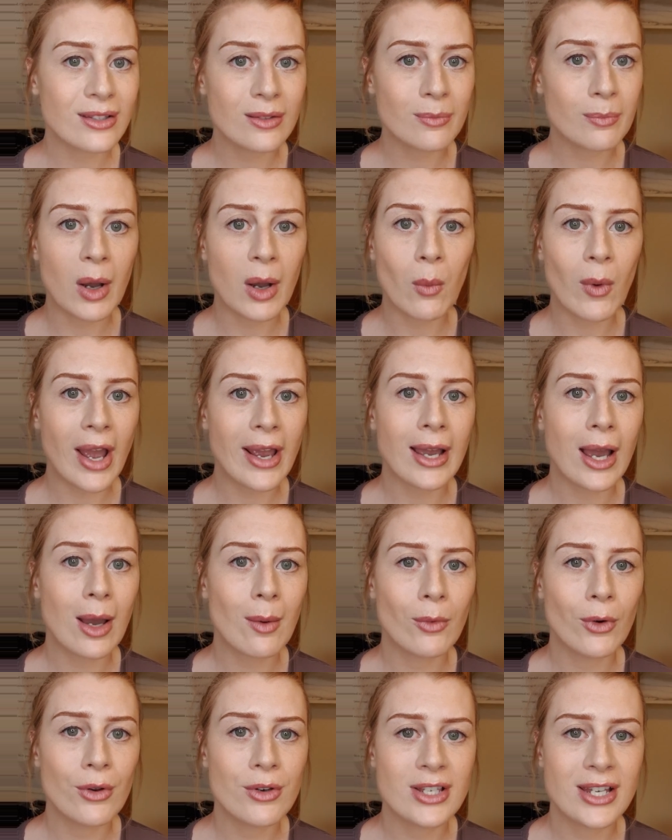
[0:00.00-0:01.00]
my wake up
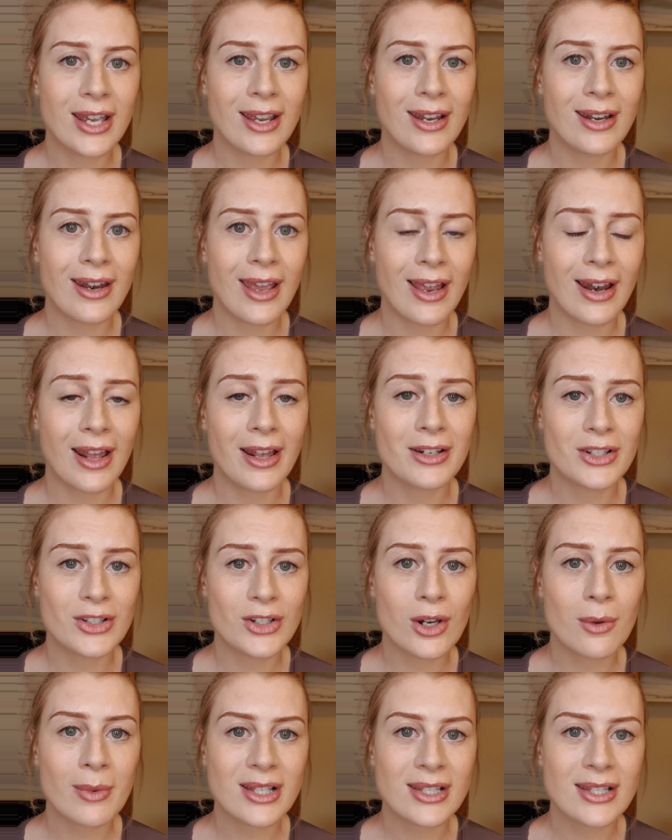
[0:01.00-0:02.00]
routine, and had to
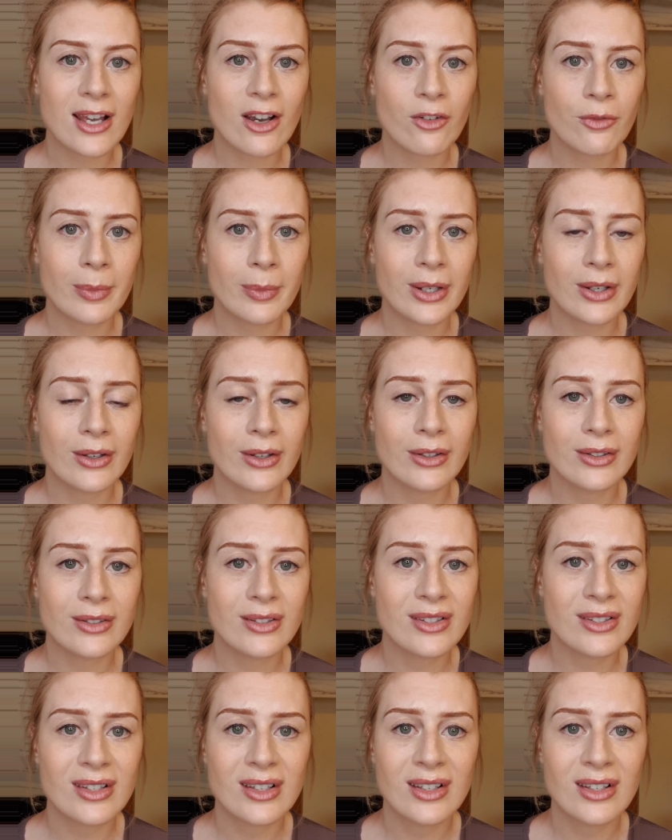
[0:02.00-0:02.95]
stop myself because